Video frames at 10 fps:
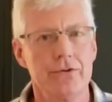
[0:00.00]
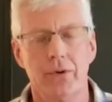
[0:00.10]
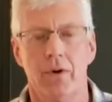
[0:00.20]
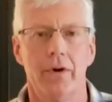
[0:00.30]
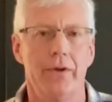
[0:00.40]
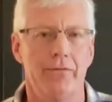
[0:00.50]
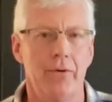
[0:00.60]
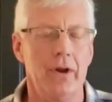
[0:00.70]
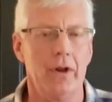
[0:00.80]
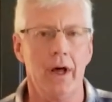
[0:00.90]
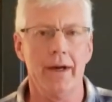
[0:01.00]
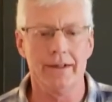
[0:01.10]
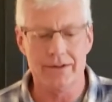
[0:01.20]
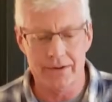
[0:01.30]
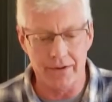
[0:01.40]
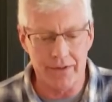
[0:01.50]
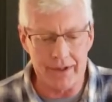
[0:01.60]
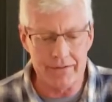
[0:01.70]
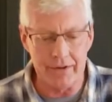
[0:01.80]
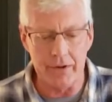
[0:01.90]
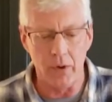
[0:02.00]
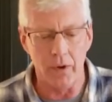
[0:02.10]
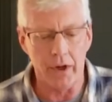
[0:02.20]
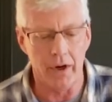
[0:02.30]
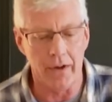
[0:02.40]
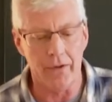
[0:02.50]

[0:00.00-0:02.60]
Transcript: who are on the front lines and the things that are going on,